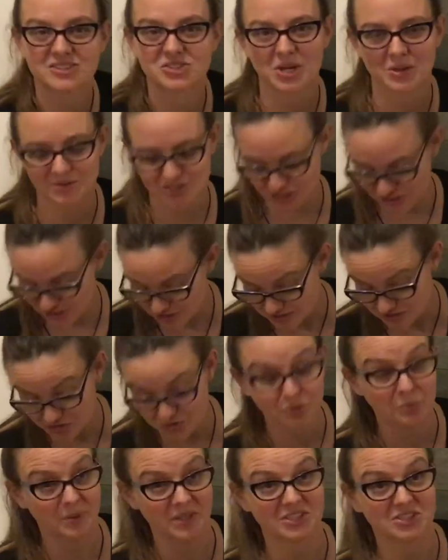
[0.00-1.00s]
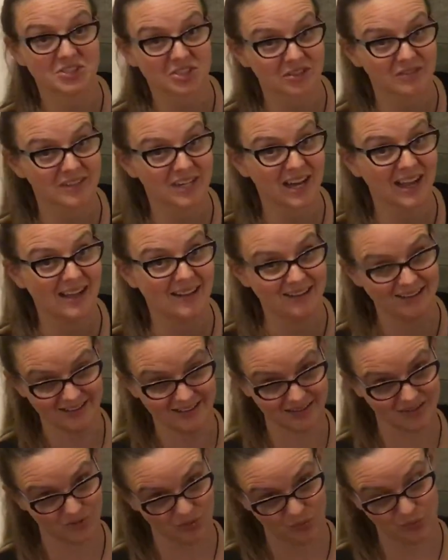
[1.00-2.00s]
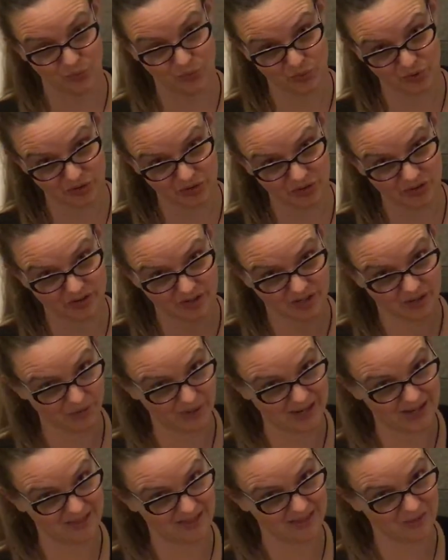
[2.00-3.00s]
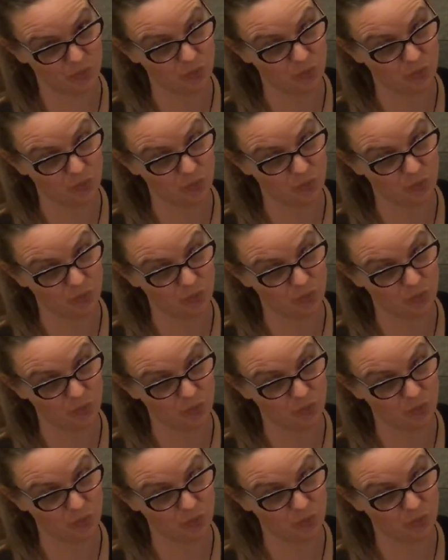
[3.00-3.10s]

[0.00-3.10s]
to draw, she drew a picture of an island. We're going to write the